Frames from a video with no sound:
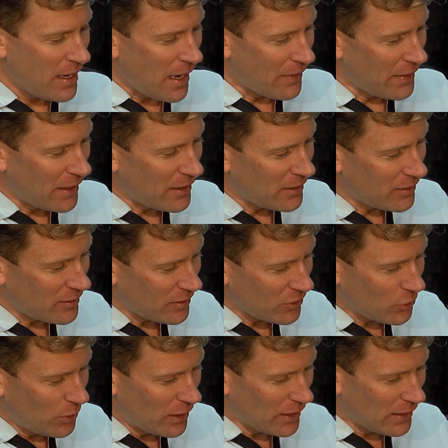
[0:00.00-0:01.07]
And that is, there's
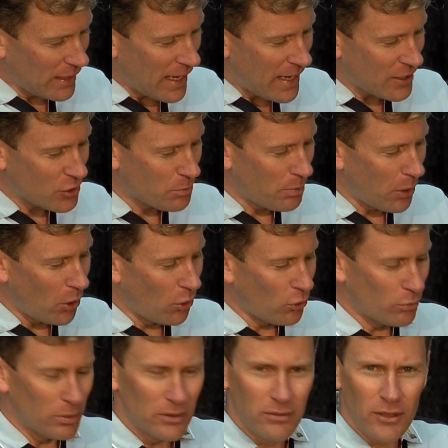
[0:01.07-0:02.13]
quite a large
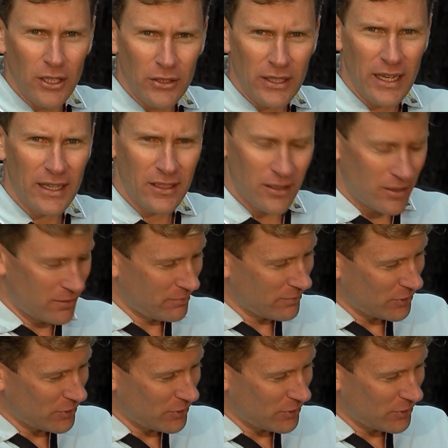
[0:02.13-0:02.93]
bulb located